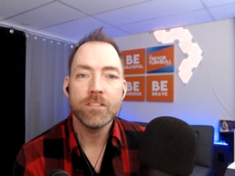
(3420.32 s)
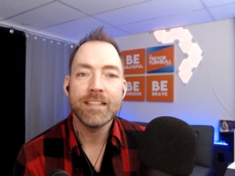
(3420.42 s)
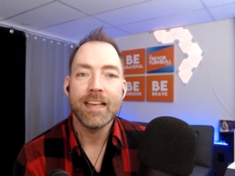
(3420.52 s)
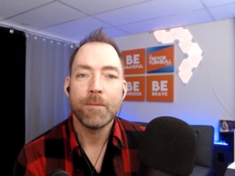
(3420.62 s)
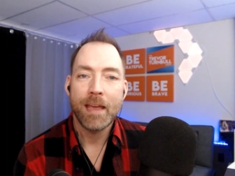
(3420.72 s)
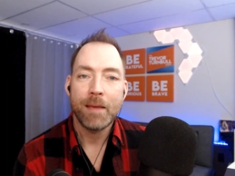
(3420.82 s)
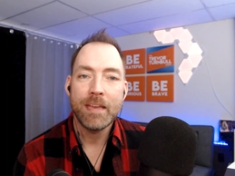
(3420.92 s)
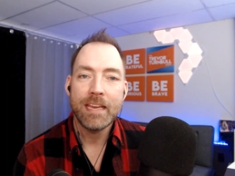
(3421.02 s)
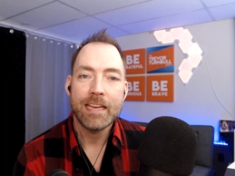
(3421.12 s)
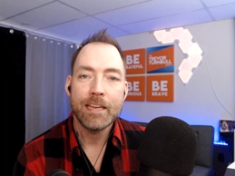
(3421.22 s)
that
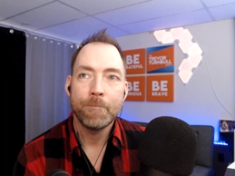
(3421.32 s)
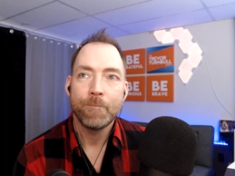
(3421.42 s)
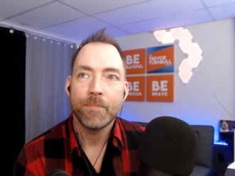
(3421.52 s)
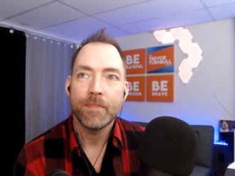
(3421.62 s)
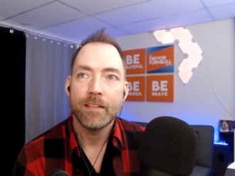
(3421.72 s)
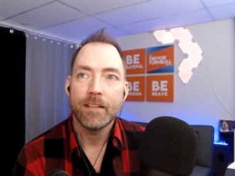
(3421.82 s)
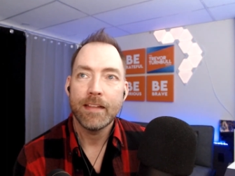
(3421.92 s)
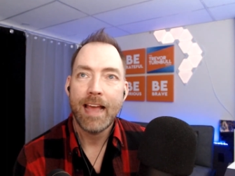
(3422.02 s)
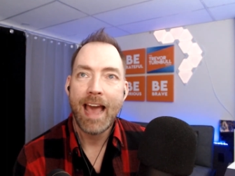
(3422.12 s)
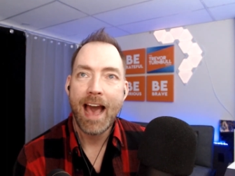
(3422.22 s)
maybe
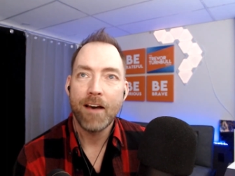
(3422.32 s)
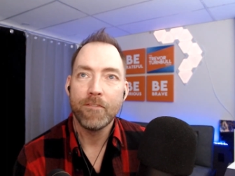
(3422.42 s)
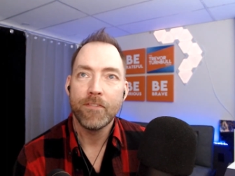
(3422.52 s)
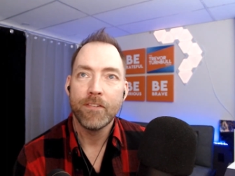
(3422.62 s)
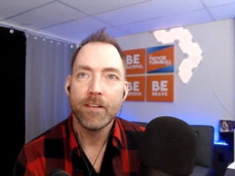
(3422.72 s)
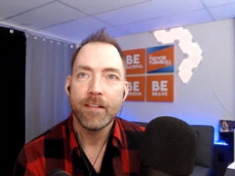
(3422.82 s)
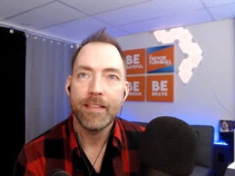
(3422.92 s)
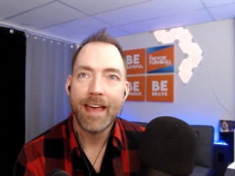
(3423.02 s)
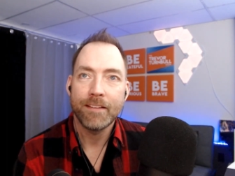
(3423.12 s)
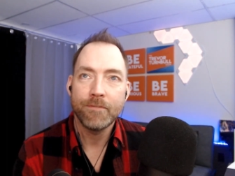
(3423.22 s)
have
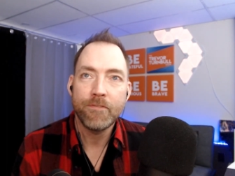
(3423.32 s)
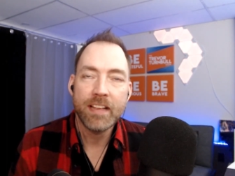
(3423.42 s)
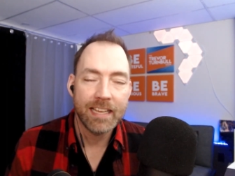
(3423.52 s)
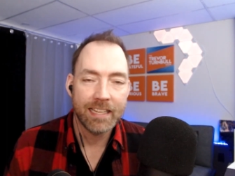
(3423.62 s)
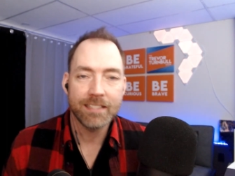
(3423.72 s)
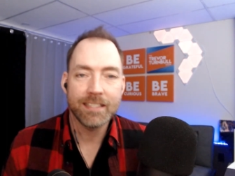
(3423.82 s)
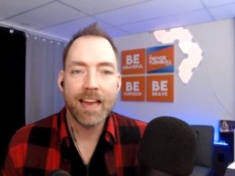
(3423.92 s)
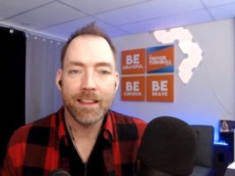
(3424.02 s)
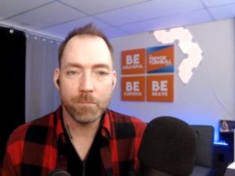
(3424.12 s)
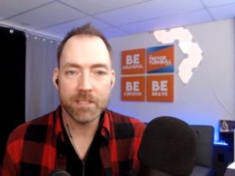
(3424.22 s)
that feeling inside of
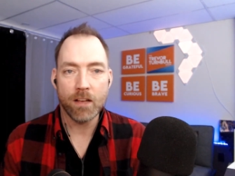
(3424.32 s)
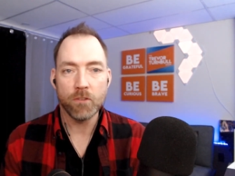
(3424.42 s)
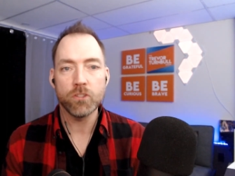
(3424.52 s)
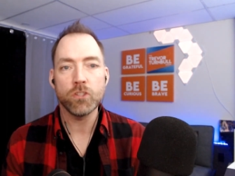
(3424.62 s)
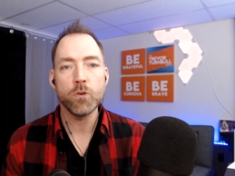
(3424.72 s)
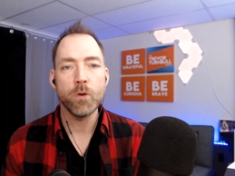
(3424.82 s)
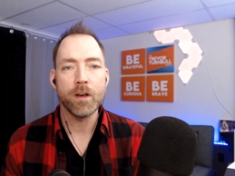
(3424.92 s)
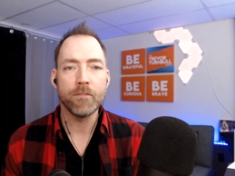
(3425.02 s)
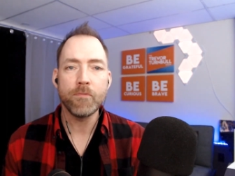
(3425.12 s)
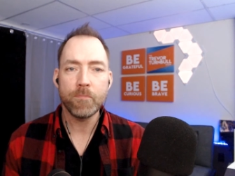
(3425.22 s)
themselves too
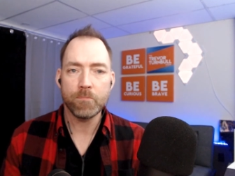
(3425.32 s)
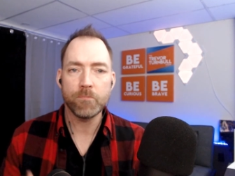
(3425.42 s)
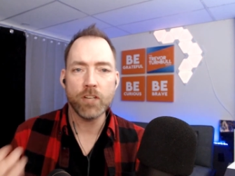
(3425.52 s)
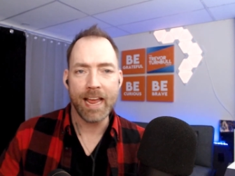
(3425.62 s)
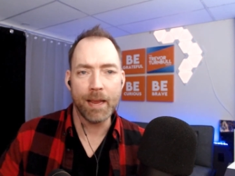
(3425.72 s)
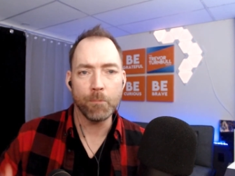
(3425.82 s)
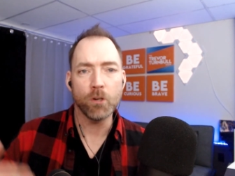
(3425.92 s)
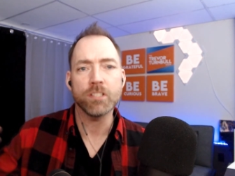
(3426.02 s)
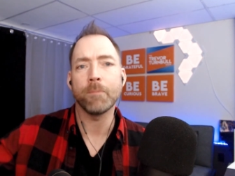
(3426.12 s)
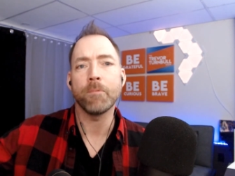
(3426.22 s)
of shame or
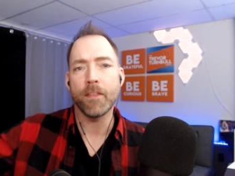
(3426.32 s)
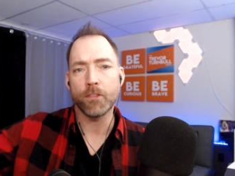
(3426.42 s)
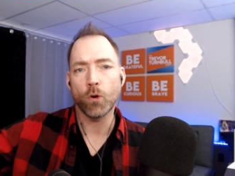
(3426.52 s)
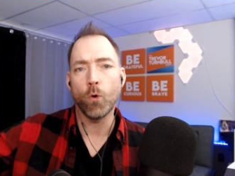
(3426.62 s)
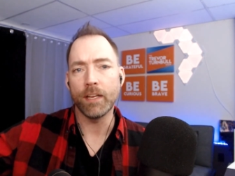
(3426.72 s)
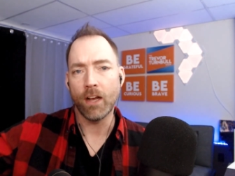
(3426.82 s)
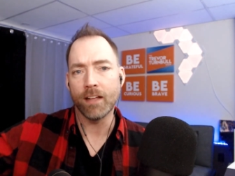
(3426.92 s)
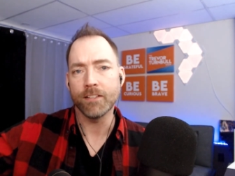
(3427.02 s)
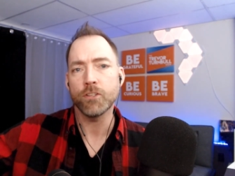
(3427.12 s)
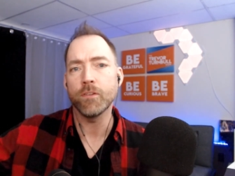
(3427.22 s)
something that they're holding on
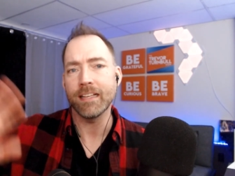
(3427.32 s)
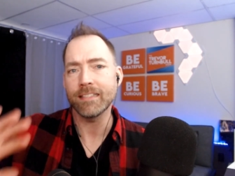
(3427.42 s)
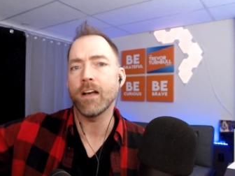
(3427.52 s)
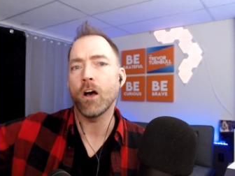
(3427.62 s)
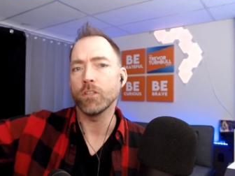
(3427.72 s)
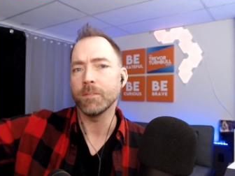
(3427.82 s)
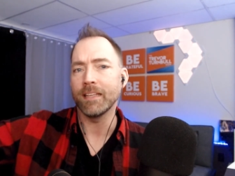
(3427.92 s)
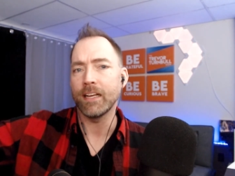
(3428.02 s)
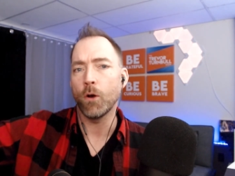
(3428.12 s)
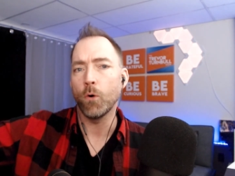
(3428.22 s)
to that's ultimately
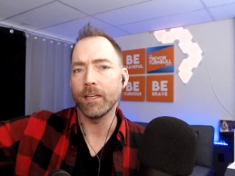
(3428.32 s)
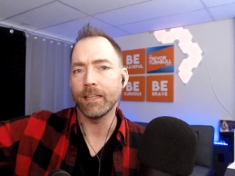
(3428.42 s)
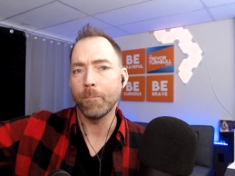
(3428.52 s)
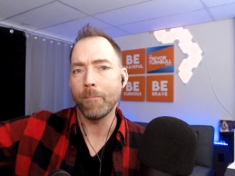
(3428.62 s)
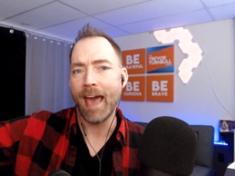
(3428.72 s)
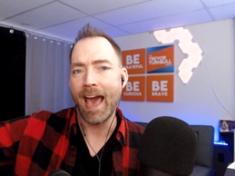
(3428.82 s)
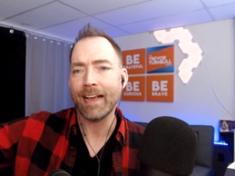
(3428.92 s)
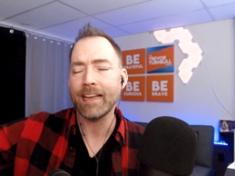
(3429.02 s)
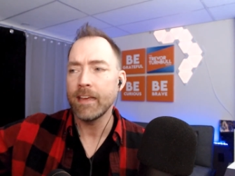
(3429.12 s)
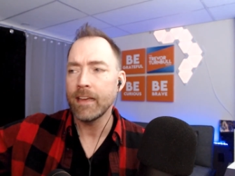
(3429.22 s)
holding them back,
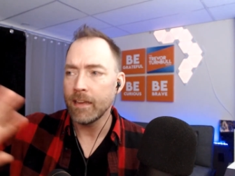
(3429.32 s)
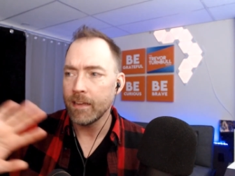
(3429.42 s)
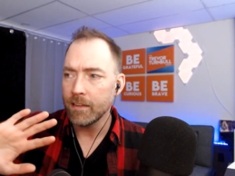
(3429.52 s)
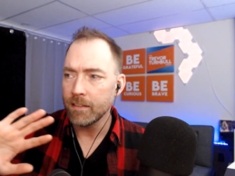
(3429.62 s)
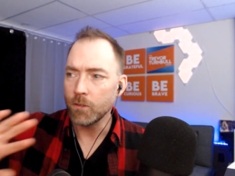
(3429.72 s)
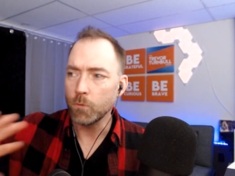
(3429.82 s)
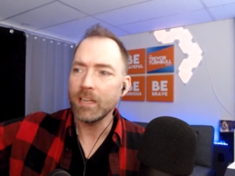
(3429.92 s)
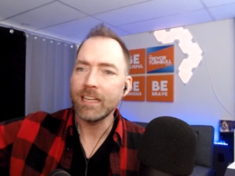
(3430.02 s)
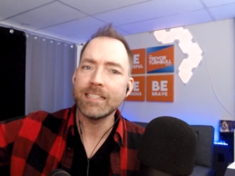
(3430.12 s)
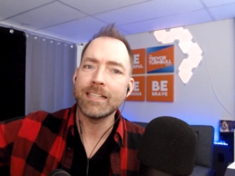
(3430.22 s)
to really
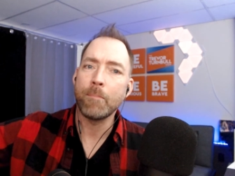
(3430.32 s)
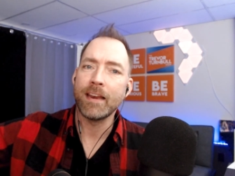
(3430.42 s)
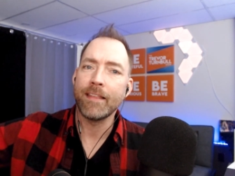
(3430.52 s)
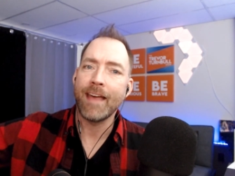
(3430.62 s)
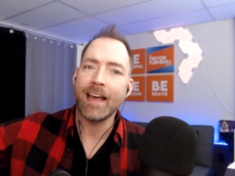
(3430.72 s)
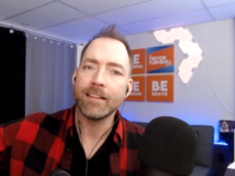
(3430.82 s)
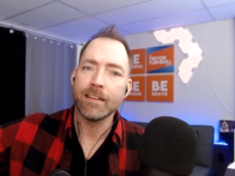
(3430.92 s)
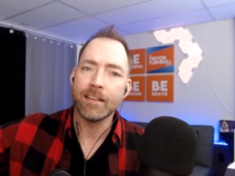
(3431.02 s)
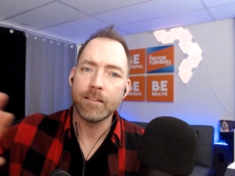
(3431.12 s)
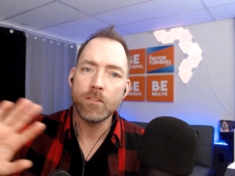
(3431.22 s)
step into that.
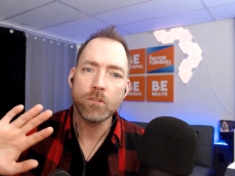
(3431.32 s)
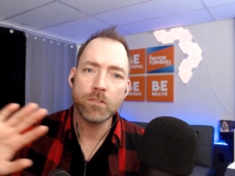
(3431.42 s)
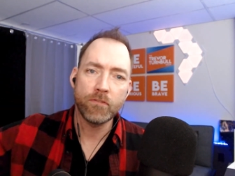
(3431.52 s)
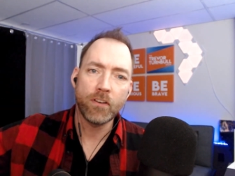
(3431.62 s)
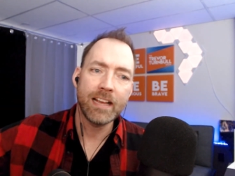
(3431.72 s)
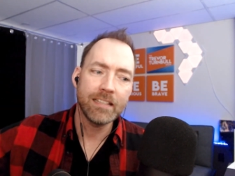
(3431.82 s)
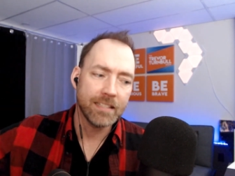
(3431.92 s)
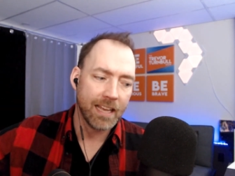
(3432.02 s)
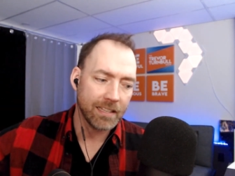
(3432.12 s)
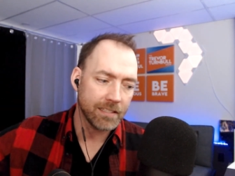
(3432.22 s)
And there's a phrase
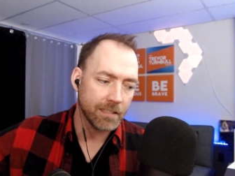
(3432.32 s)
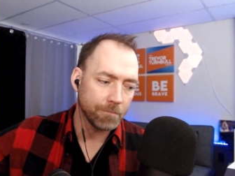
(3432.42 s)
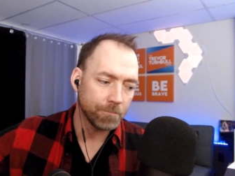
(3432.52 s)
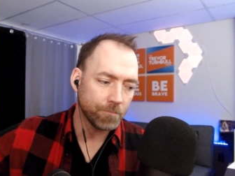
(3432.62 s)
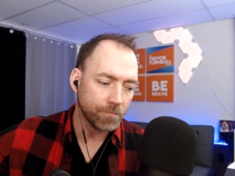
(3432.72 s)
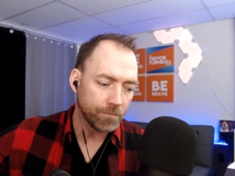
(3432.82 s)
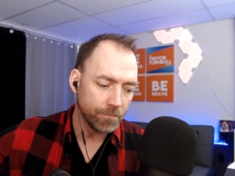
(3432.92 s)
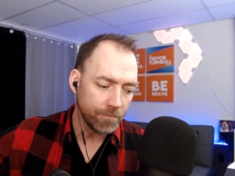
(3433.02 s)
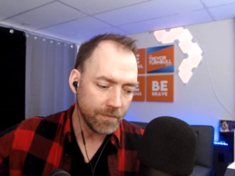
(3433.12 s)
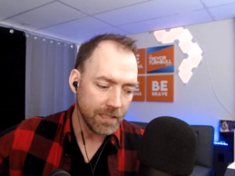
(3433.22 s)
that
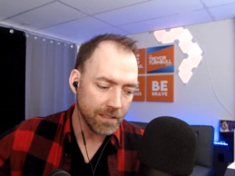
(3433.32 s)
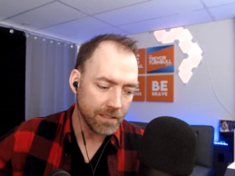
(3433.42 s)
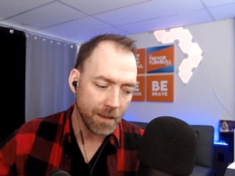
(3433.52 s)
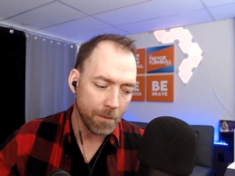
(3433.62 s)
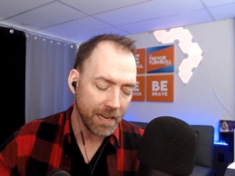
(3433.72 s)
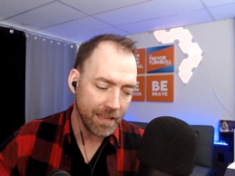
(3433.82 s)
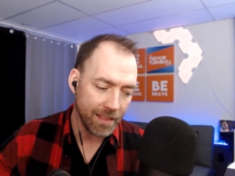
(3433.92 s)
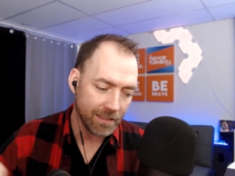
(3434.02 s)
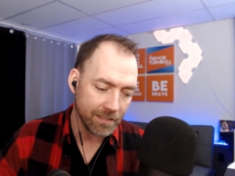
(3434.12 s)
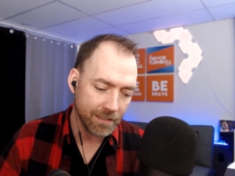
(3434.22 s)
somebody that